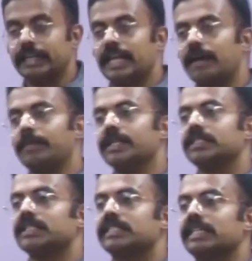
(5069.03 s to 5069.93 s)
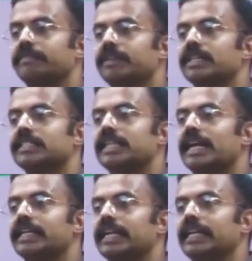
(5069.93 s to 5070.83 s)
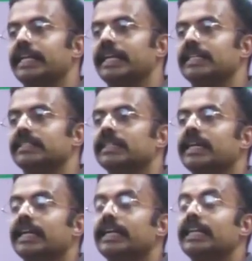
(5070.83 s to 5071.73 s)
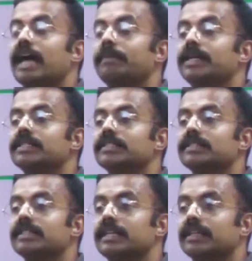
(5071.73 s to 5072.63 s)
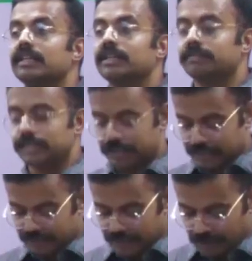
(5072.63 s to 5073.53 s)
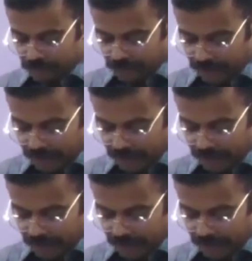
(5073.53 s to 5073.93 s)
It damages livers and kidneys. It damages the central nervous system,